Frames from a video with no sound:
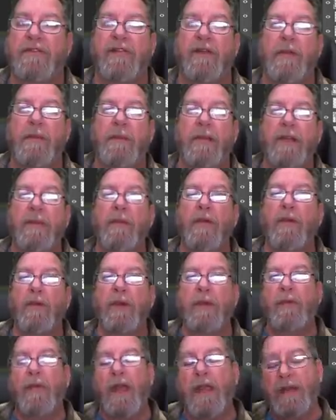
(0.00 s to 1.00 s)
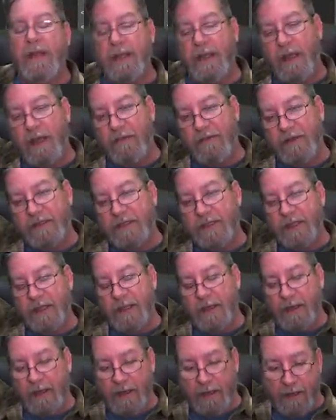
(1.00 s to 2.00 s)
very minimal rewriting,
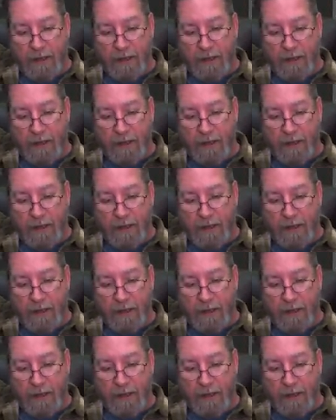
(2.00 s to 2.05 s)
obviously.